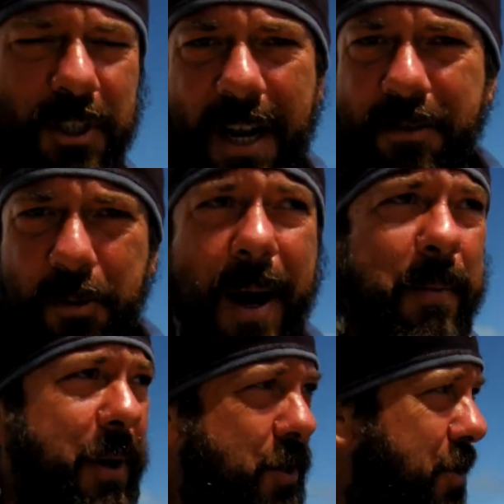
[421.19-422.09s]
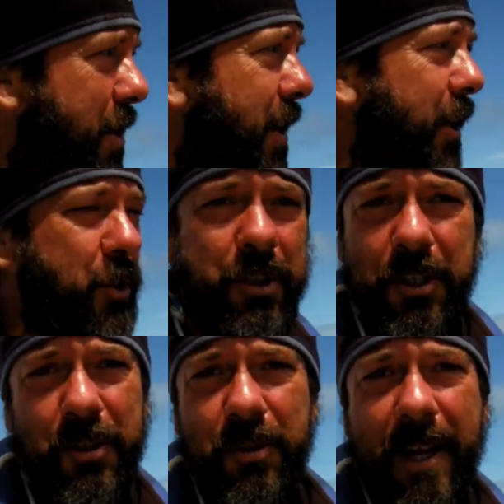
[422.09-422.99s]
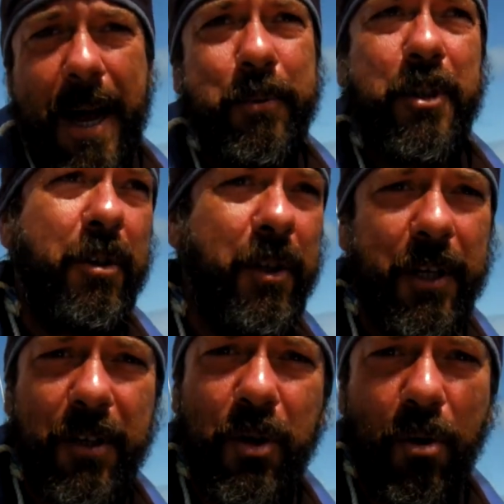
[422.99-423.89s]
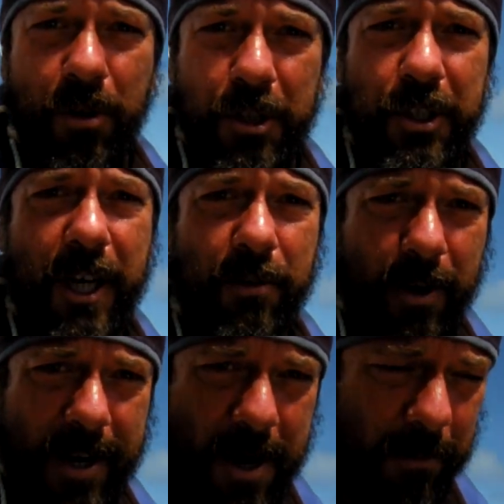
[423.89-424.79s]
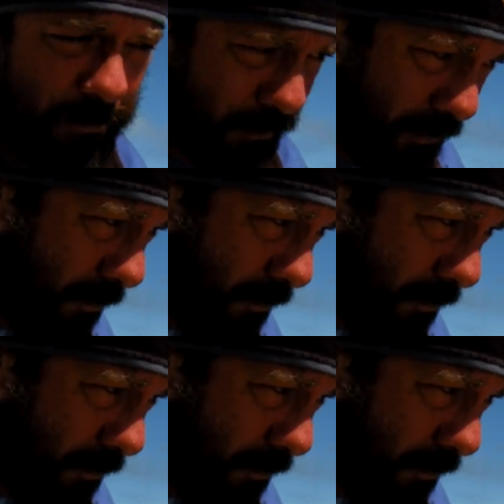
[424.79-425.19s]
It's kind of too bad because it's just absolutely gorgeous out right now.